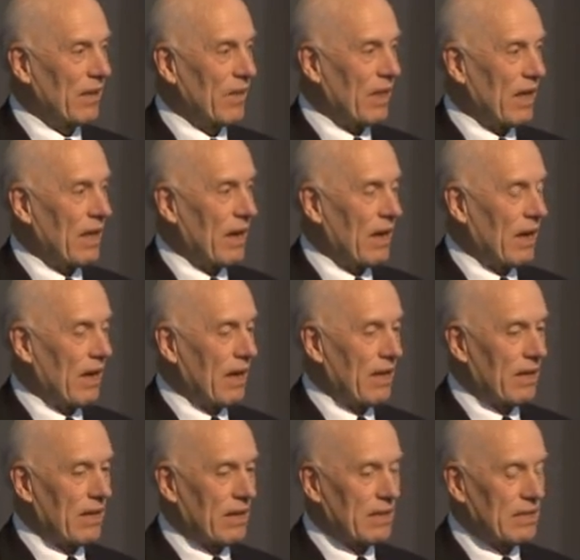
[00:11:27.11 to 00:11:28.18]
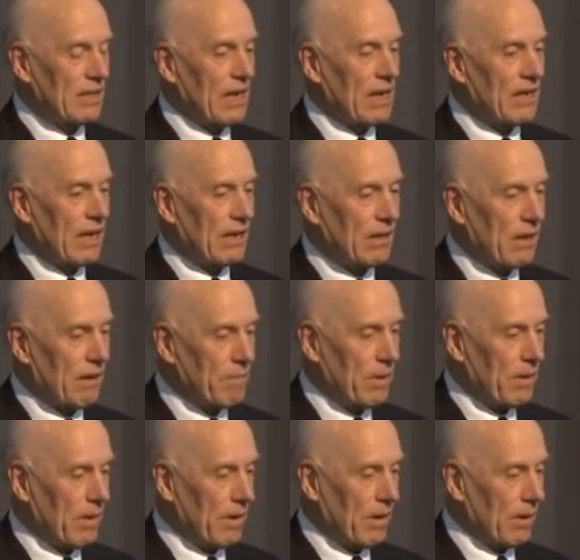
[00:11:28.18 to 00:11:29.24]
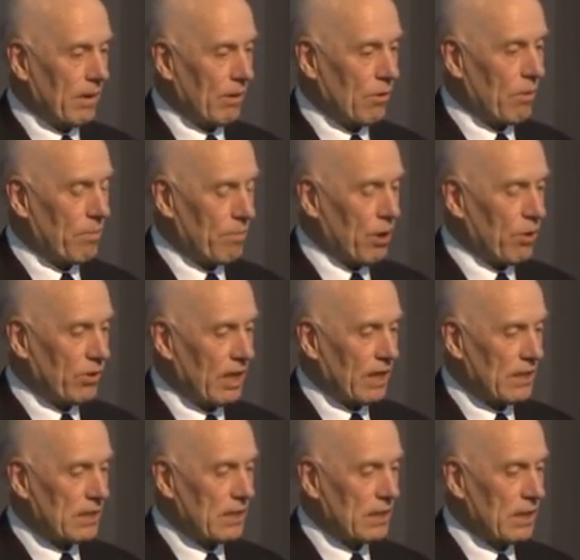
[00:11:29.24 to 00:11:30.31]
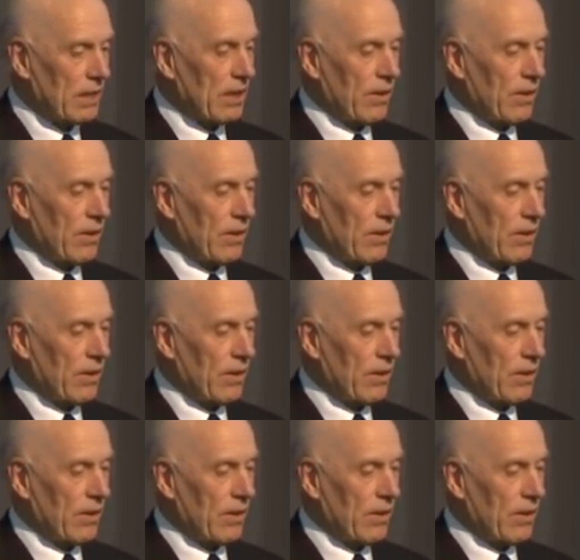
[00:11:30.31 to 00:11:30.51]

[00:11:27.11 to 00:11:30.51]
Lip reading: they are standard components.